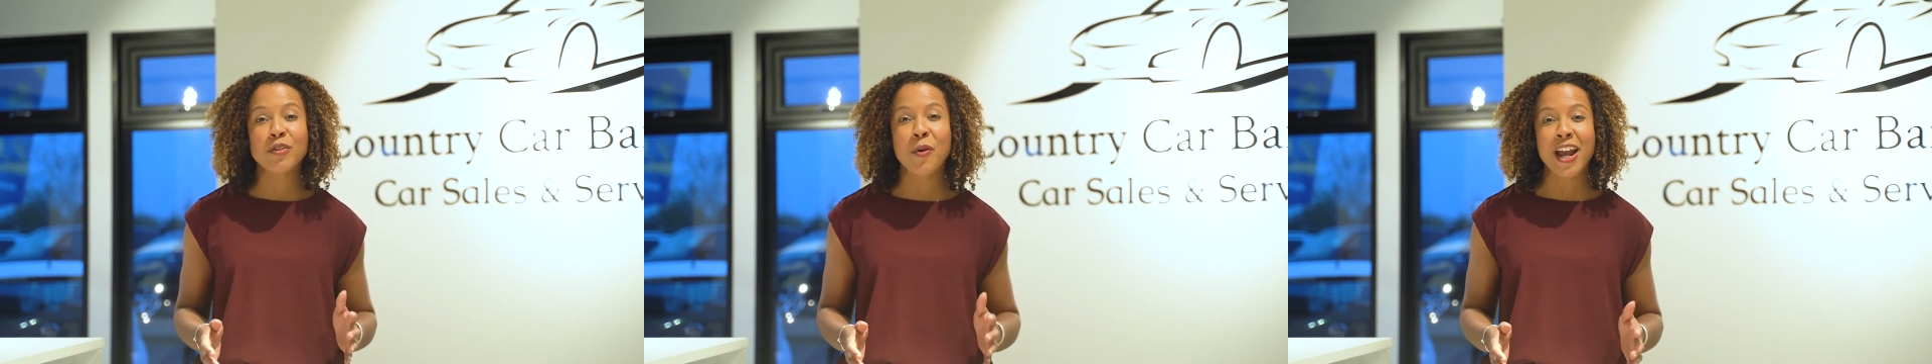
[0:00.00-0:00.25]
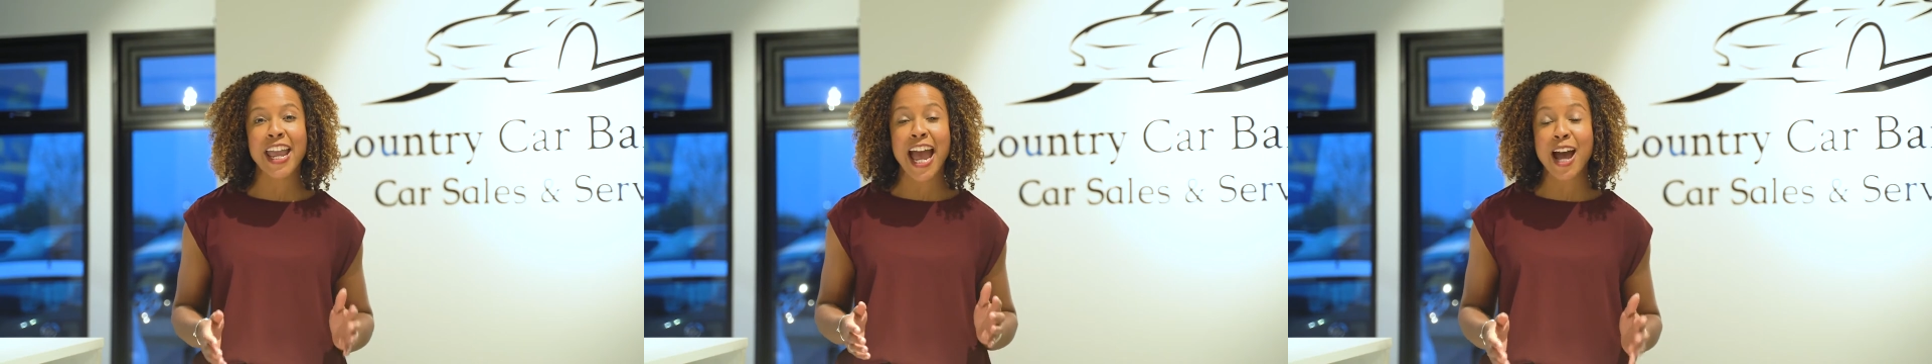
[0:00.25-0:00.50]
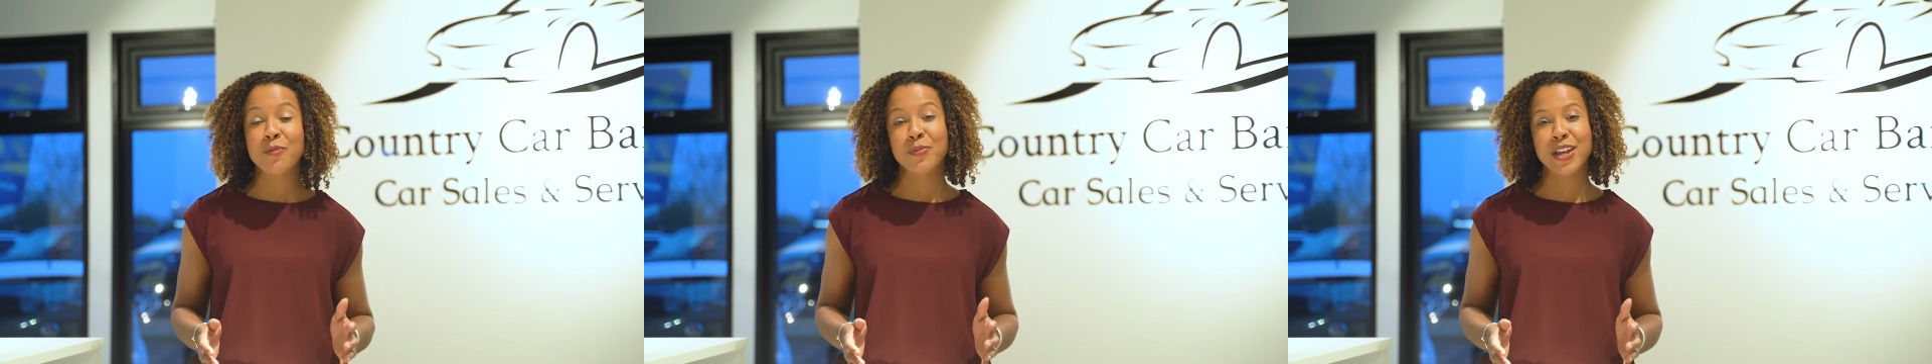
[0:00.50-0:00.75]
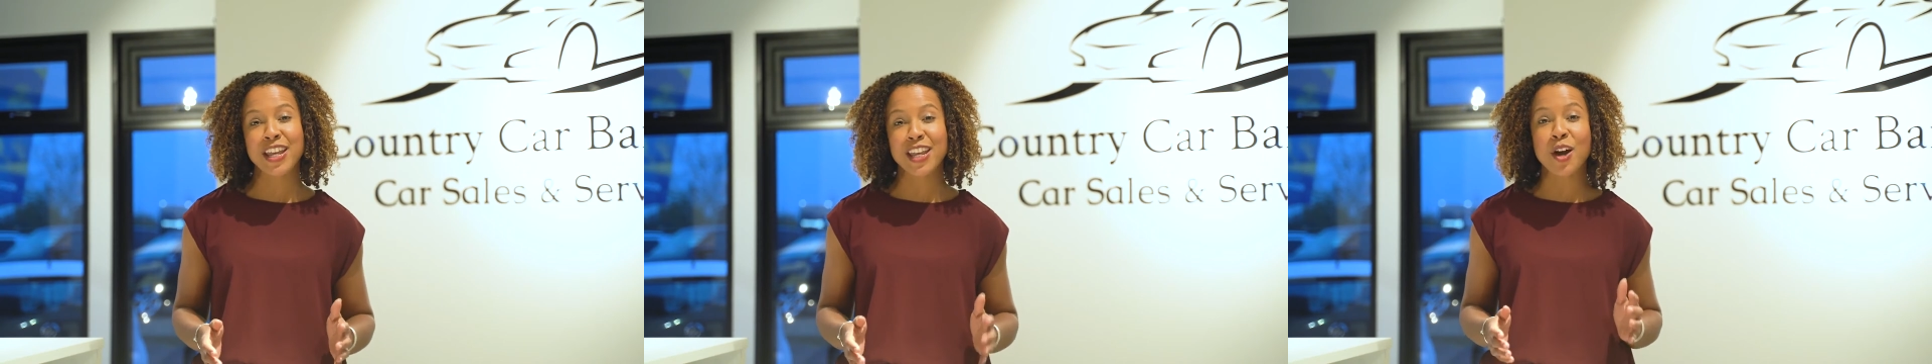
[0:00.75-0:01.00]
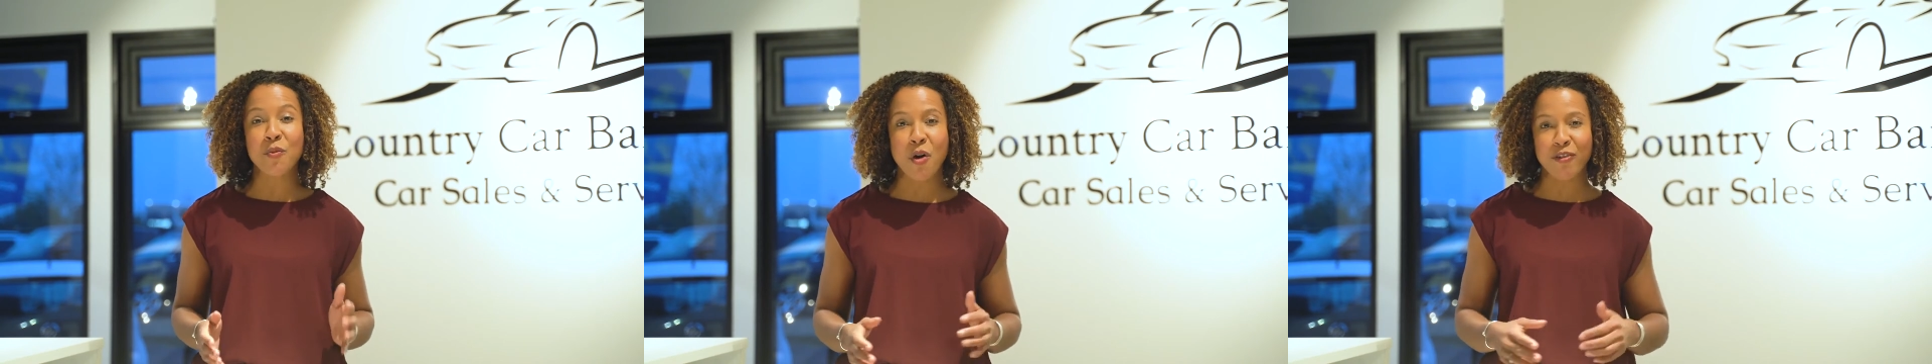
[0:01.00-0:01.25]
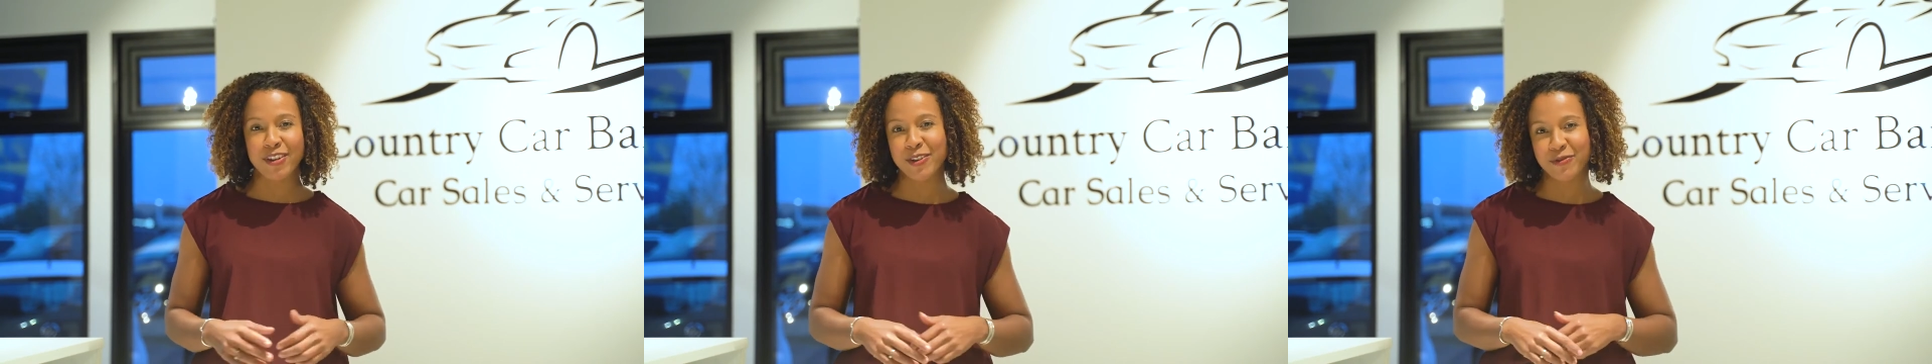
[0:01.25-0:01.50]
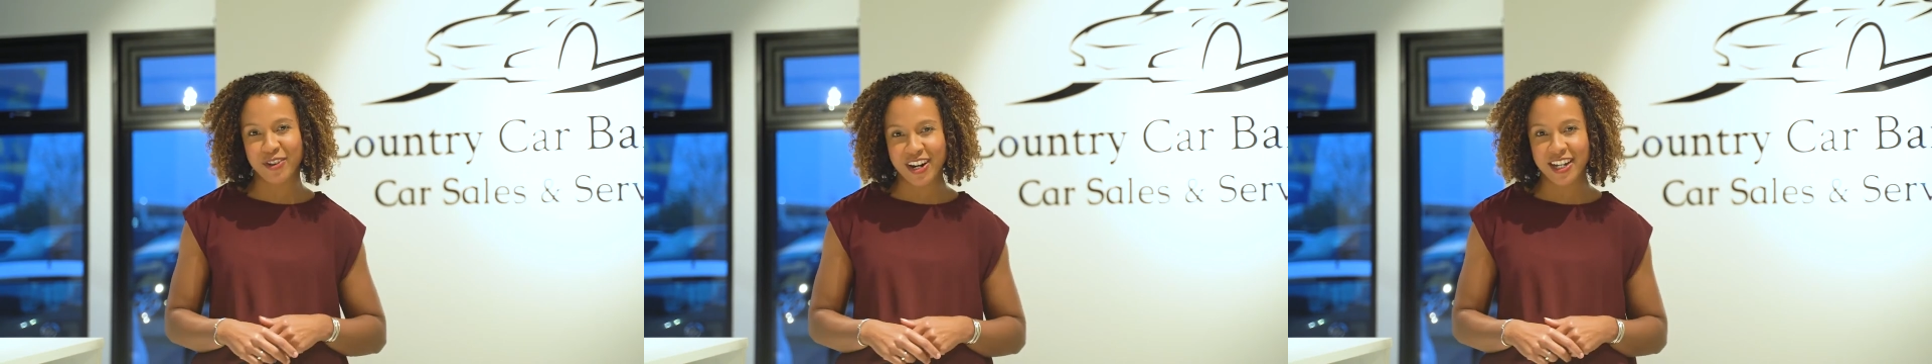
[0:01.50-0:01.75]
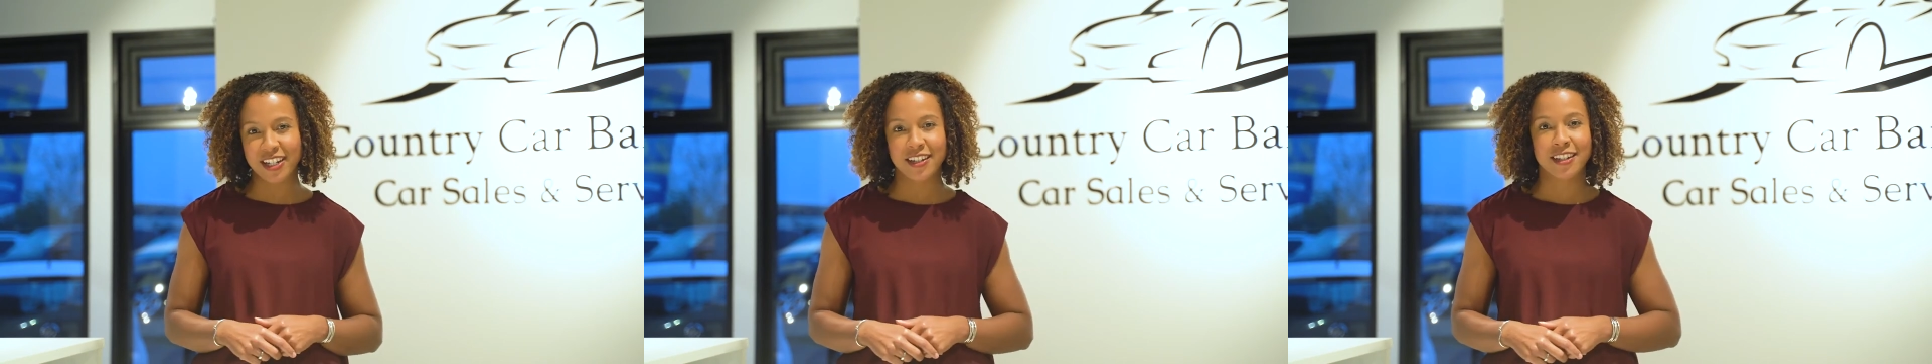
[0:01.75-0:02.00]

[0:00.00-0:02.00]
away happy and worry-free.